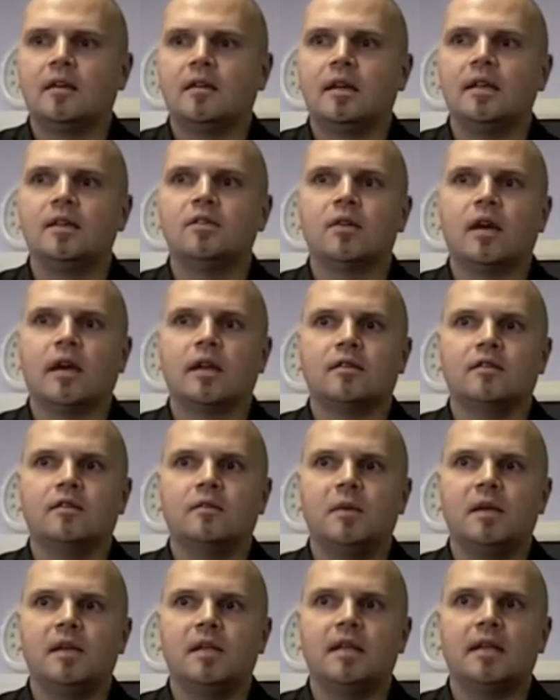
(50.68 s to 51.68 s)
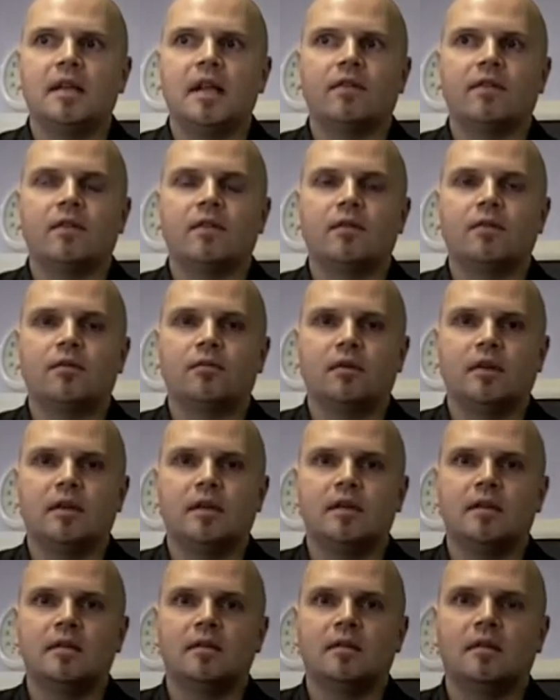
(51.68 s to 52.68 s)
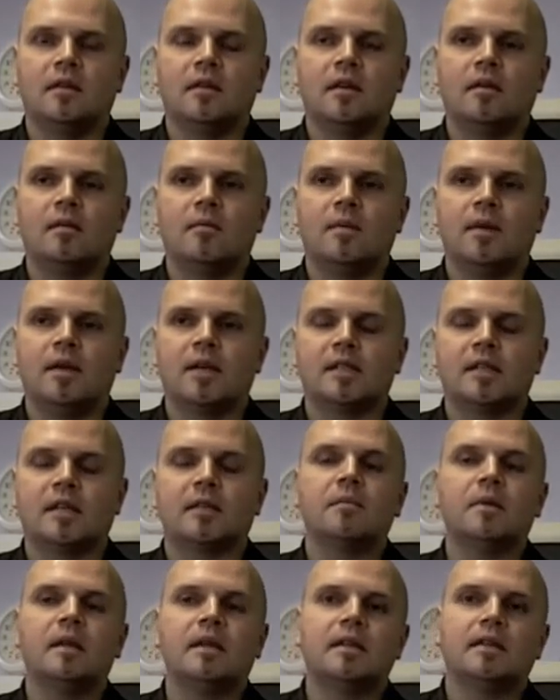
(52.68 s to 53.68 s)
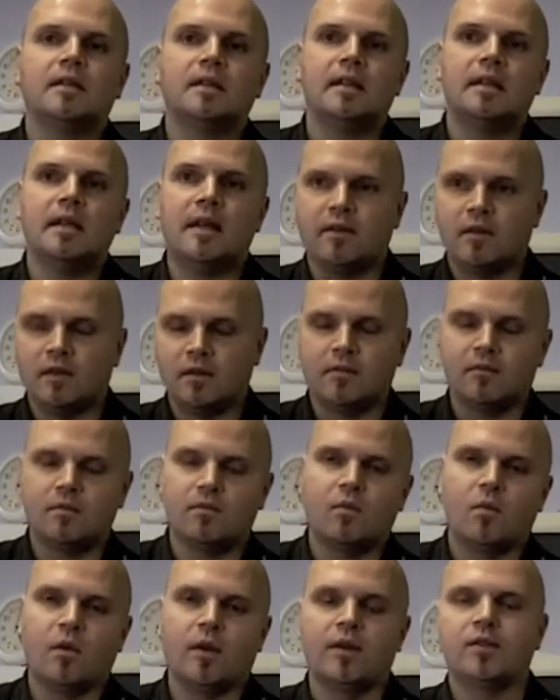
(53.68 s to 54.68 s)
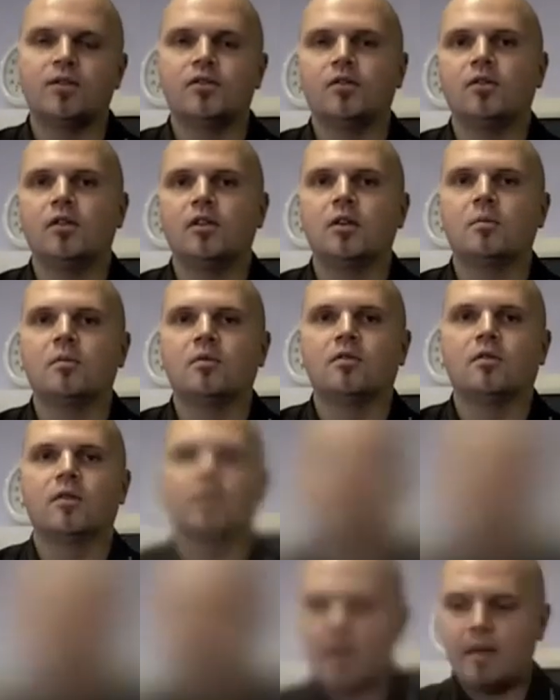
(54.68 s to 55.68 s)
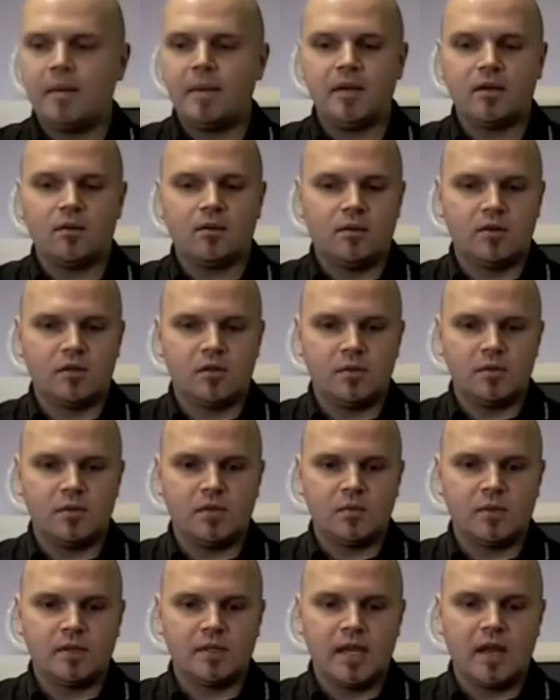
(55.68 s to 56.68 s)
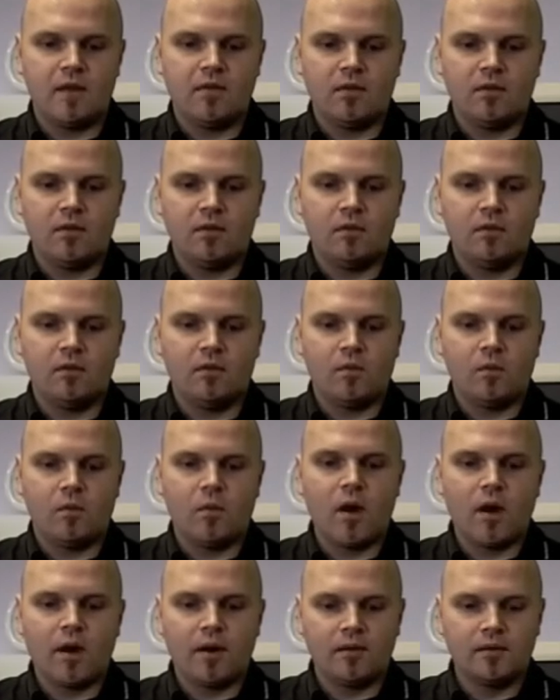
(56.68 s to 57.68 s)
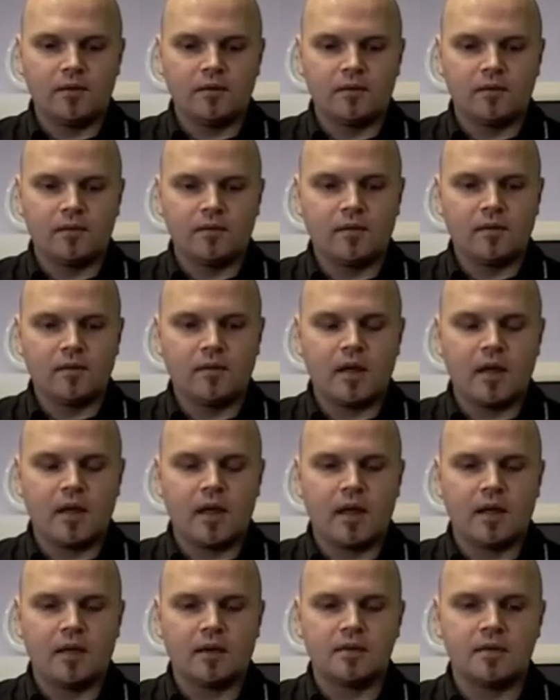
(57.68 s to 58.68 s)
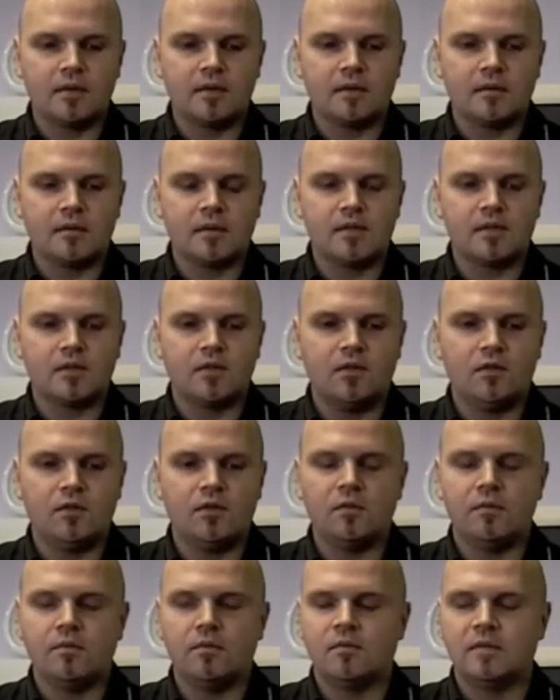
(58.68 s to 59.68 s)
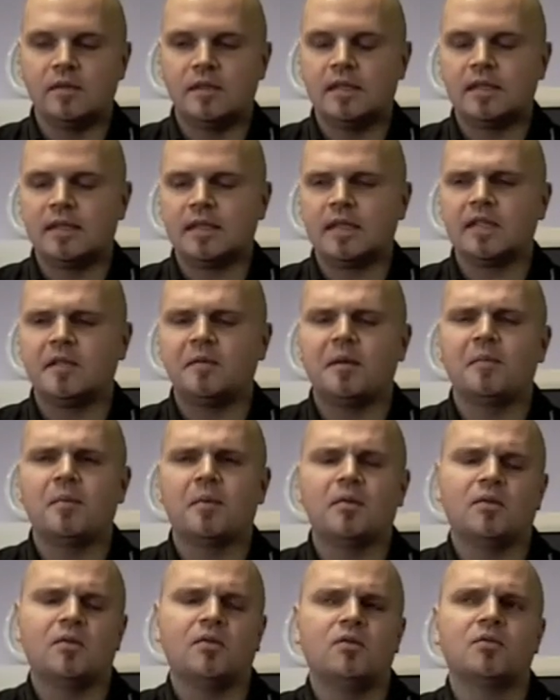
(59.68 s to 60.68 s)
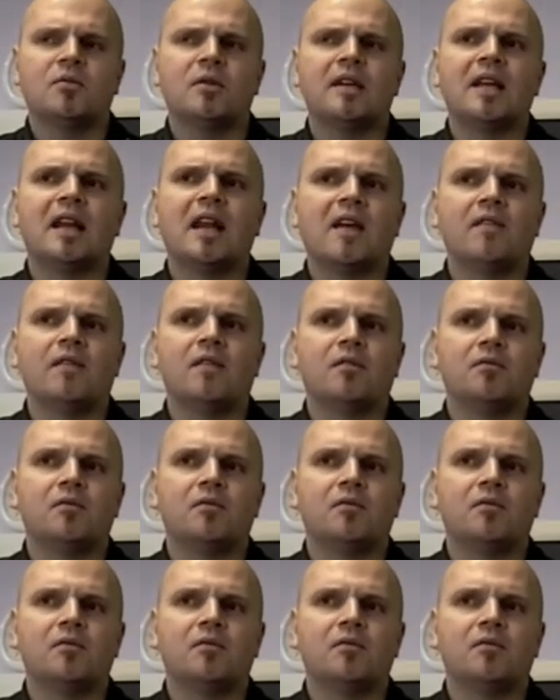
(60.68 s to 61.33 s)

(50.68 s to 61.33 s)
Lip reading: interactive media level 3 because I completed the level 1 and 2 the year before that. The iMedia course was level 1 because a few did say to me, but you're doing a level